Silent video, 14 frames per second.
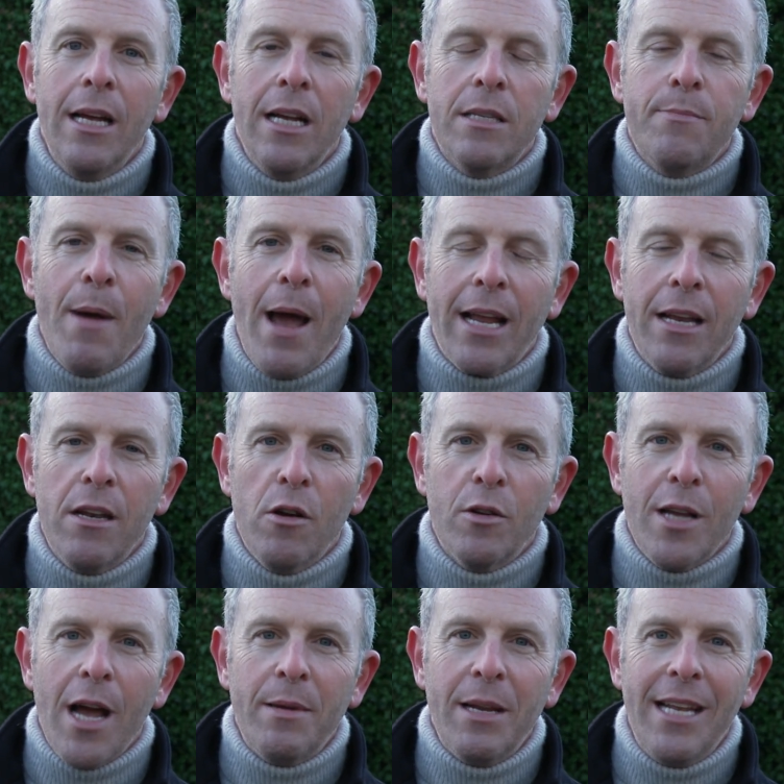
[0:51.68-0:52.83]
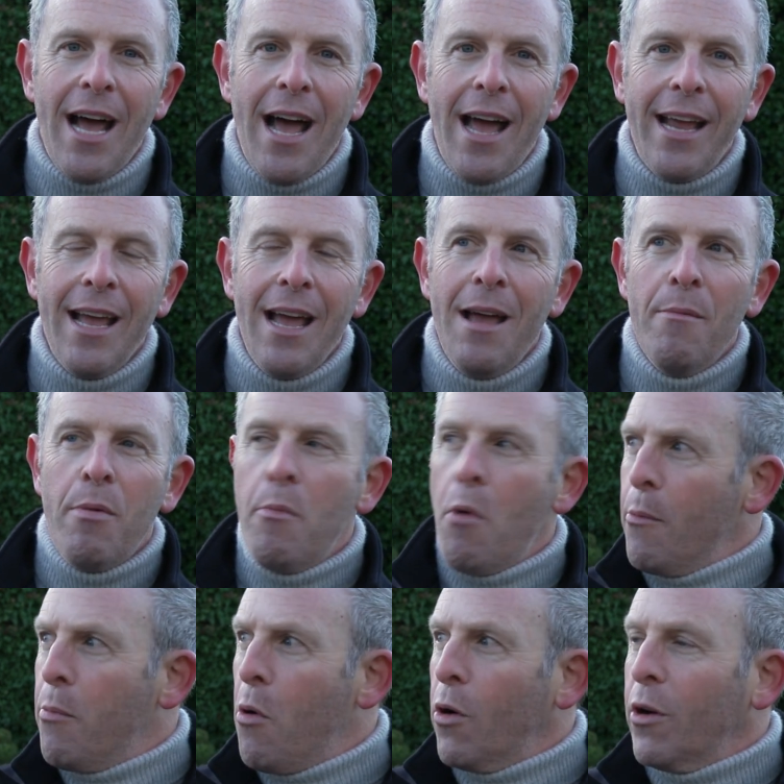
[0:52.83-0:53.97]
it's back in No Time to Die. But more
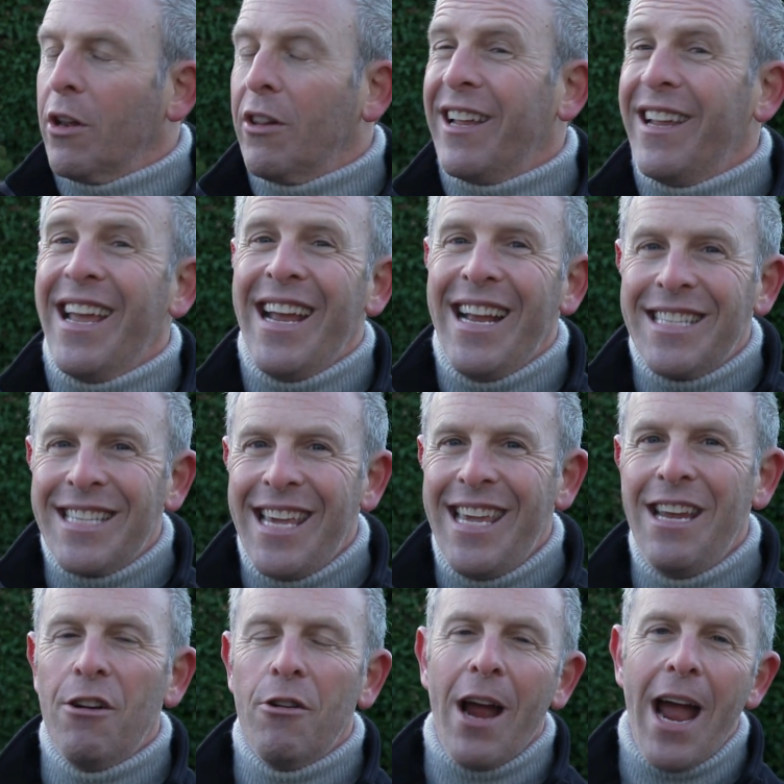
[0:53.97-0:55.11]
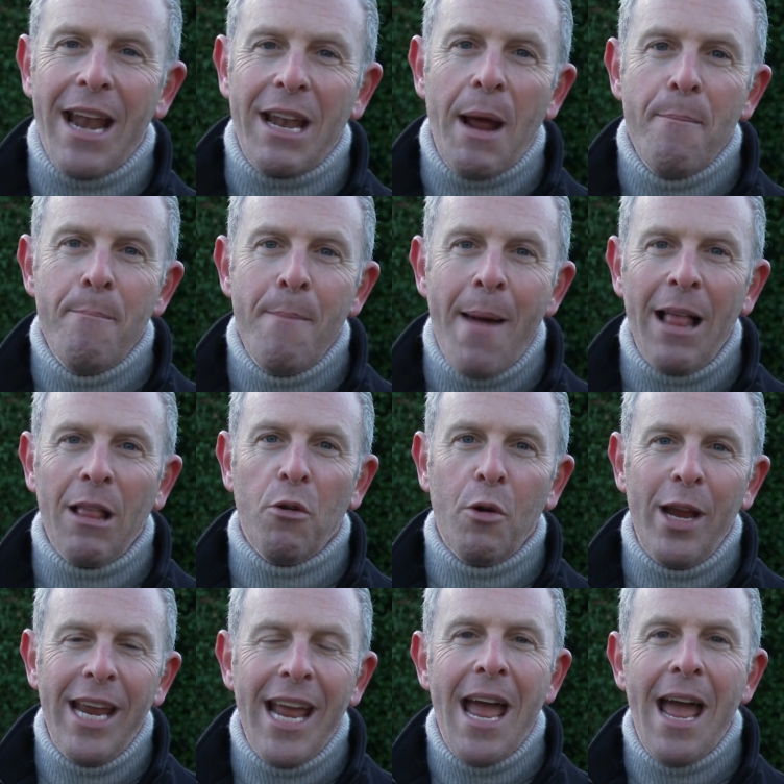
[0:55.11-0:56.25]
importantly, it's here at
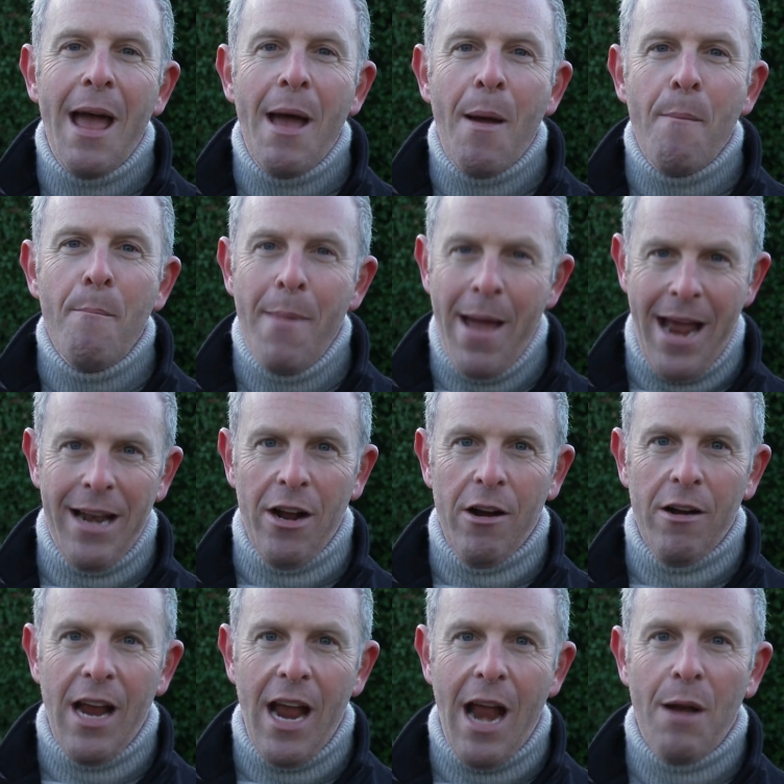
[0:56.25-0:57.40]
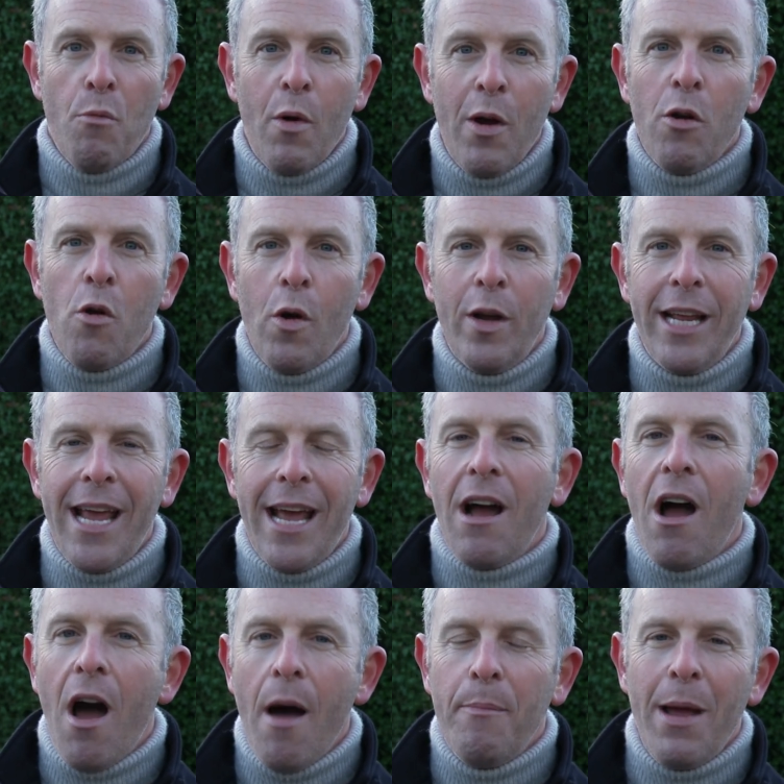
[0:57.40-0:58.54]
Mallory Manor, and we're going to get
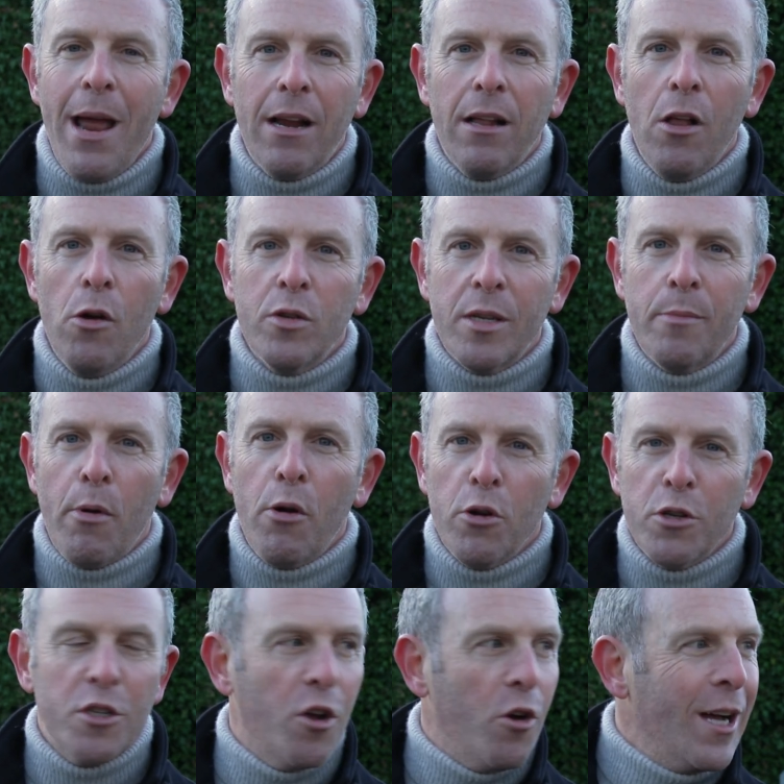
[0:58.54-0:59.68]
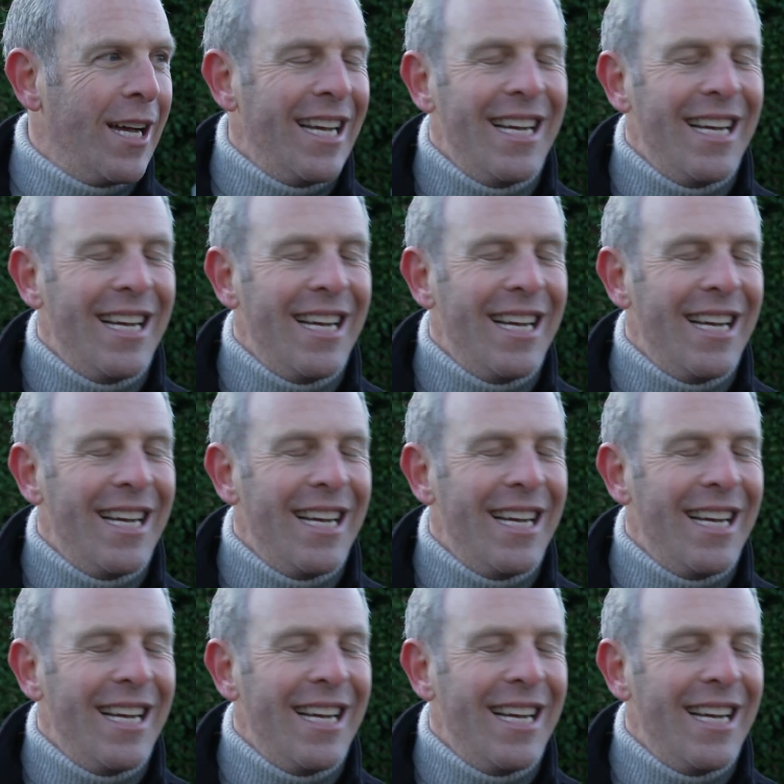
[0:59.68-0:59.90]
up and close and personal.